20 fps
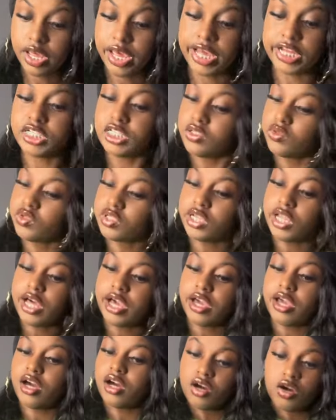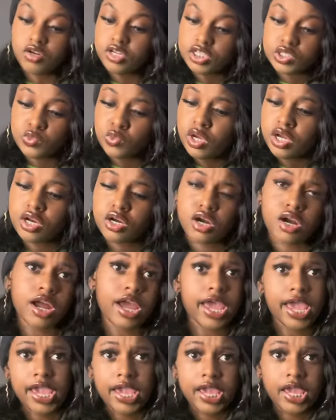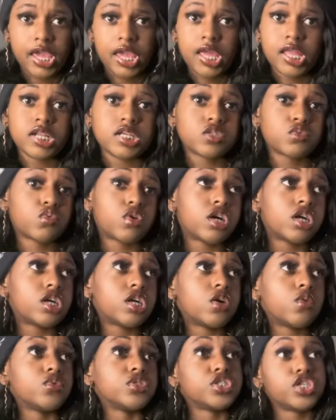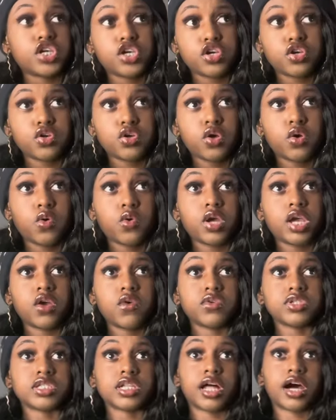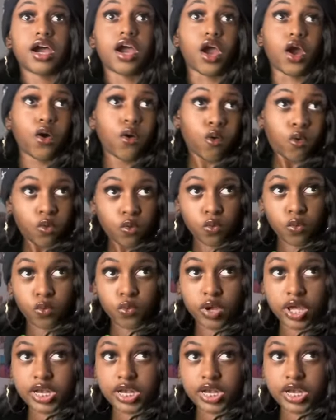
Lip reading: And she was like, oh, this one girl ate, this one girl was cute. He was like, who?